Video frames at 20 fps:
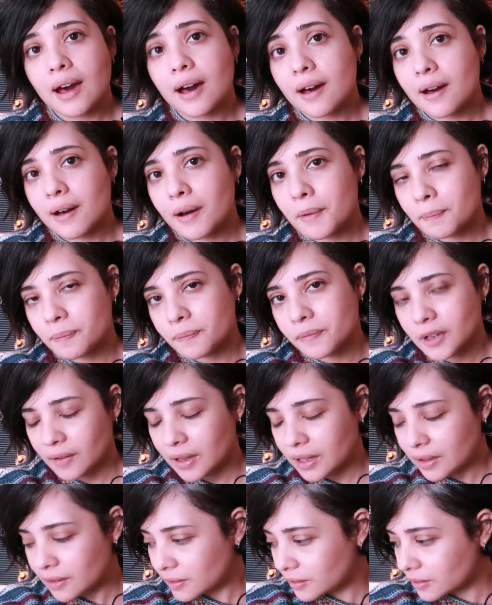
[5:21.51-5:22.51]

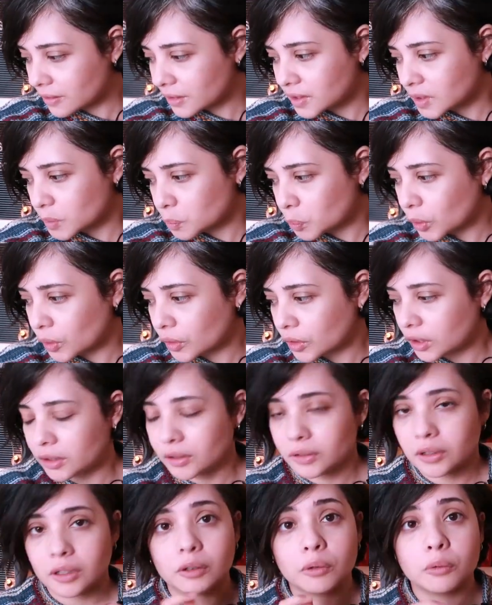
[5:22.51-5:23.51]
And this book
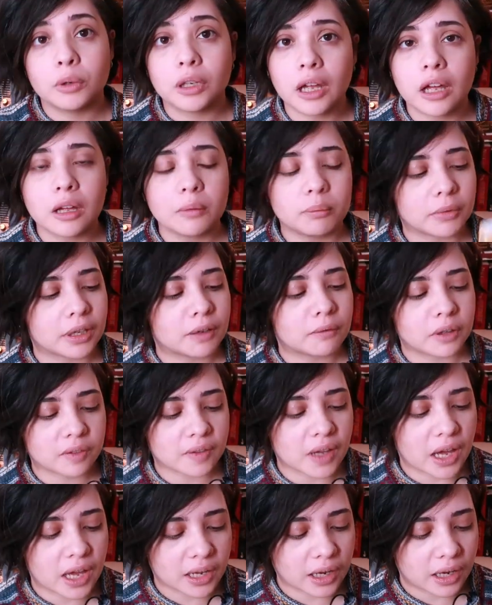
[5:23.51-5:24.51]
will help me
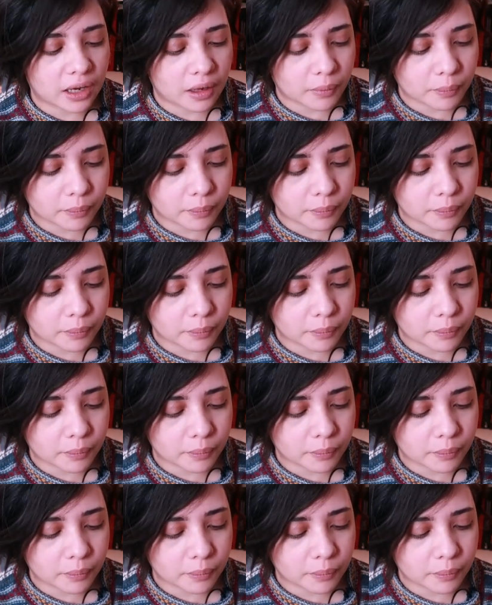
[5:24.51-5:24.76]
with that.